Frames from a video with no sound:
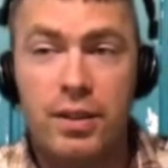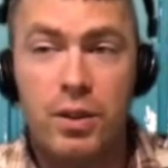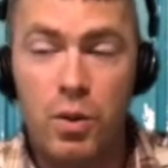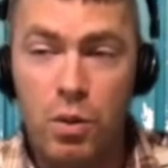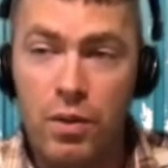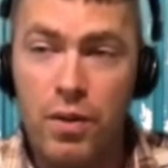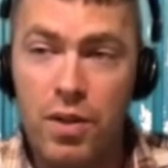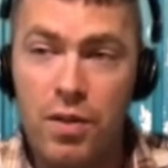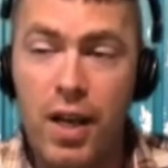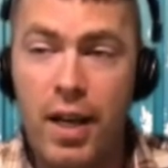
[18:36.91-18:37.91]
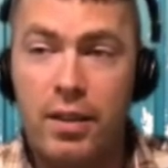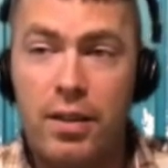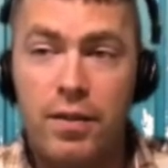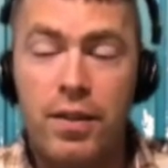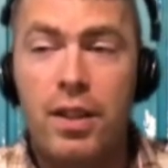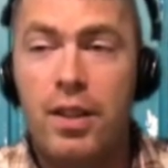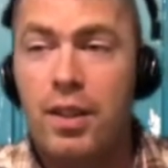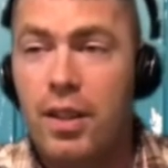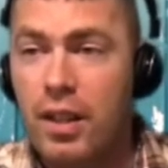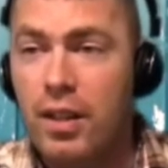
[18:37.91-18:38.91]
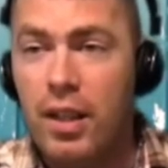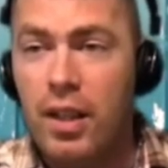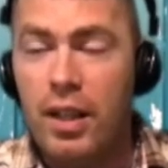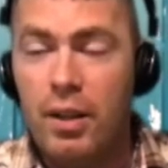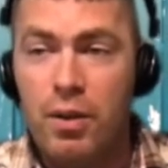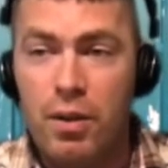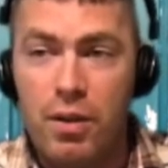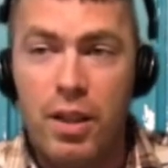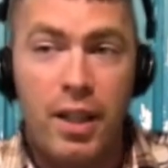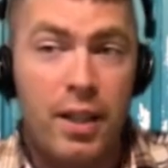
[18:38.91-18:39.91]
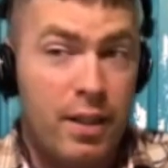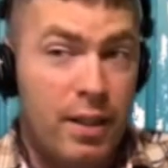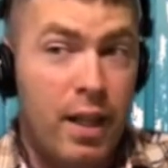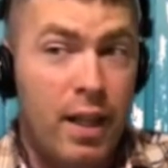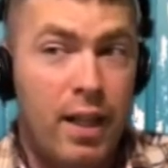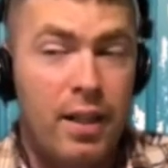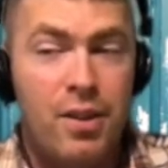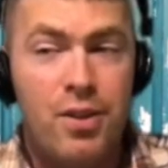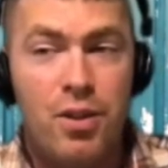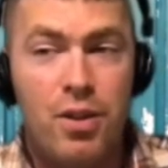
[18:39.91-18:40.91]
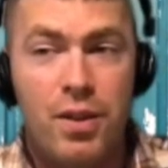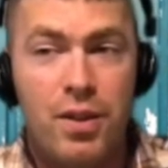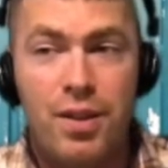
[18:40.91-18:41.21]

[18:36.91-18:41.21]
So 12 years of active, and then I got out of the service.